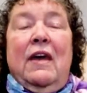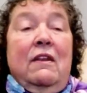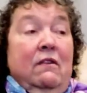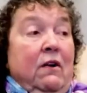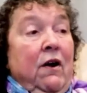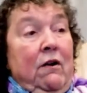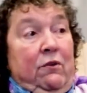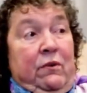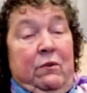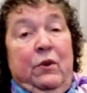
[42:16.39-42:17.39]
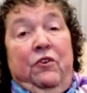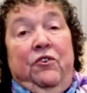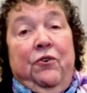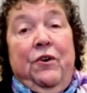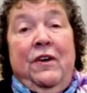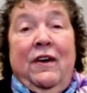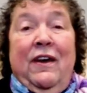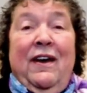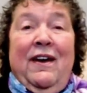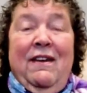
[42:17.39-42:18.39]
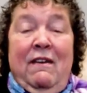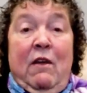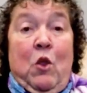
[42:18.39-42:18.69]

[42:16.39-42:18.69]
and Carlos was a really short young guy, eh,